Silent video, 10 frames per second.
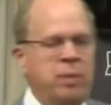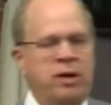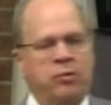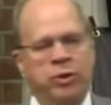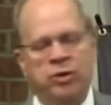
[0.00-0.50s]

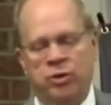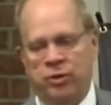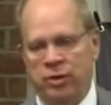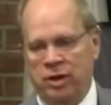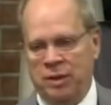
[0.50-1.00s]
of what is
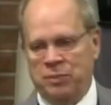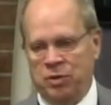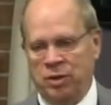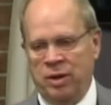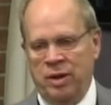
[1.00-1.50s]
there in
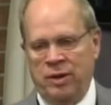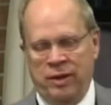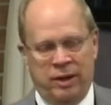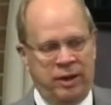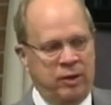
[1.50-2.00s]
Leipzig.
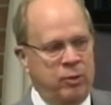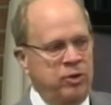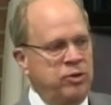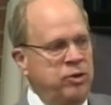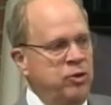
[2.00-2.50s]
They
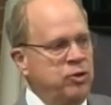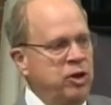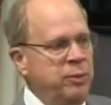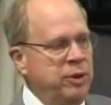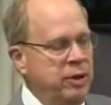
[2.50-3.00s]
likewise did the
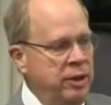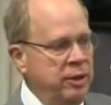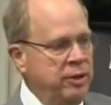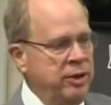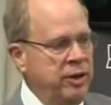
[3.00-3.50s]
same in
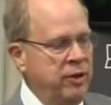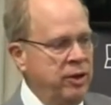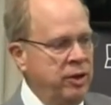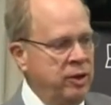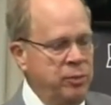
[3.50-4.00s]
London at
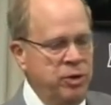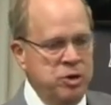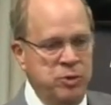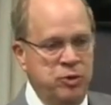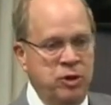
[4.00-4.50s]
the
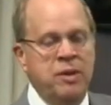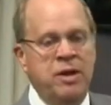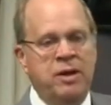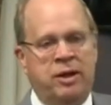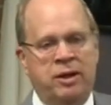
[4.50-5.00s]
British Museum.
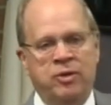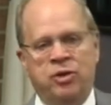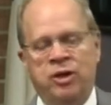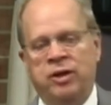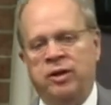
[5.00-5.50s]

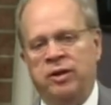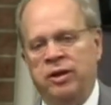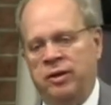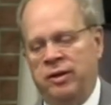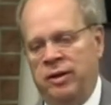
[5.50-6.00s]
Incidentally,
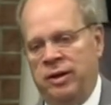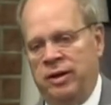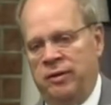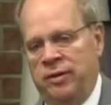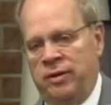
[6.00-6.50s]

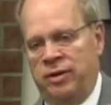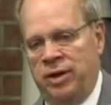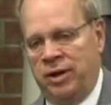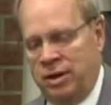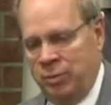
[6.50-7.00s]
the
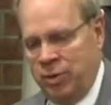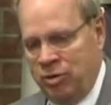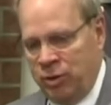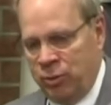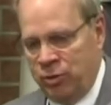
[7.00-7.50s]

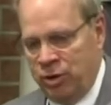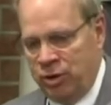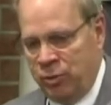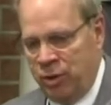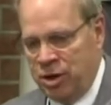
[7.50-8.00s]
documents that were
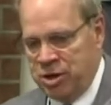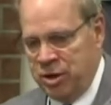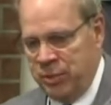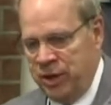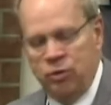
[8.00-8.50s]
sent to
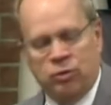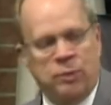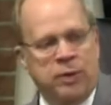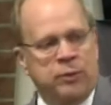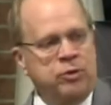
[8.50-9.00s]
Russia, the
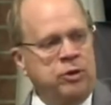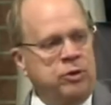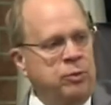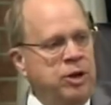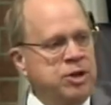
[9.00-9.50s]
manuscript that was
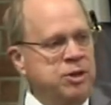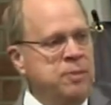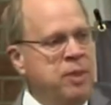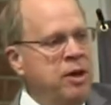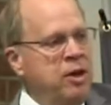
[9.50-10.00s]
sent to
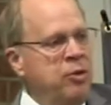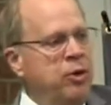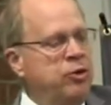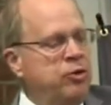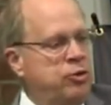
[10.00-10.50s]
Russia,
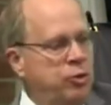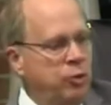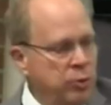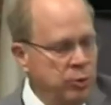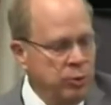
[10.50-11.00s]
was
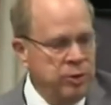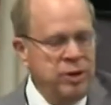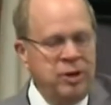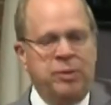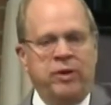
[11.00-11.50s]

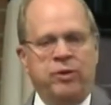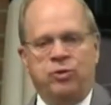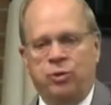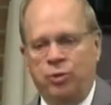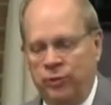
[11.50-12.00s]
sold by the
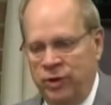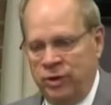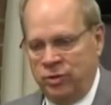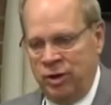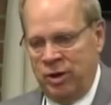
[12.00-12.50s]

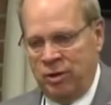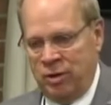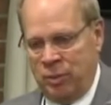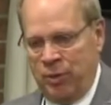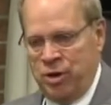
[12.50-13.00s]
Soviets
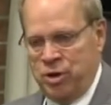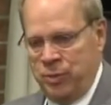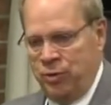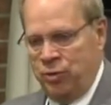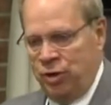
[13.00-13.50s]
to the
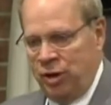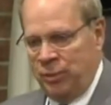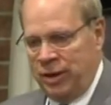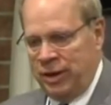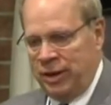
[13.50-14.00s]
British
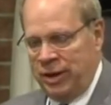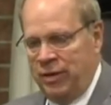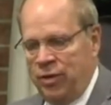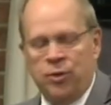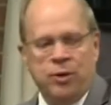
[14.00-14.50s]
Museum in
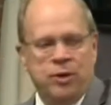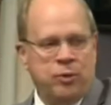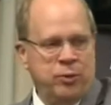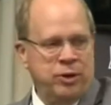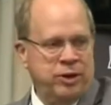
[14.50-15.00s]

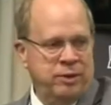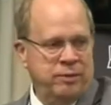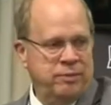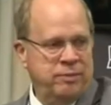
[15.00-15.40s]
1933.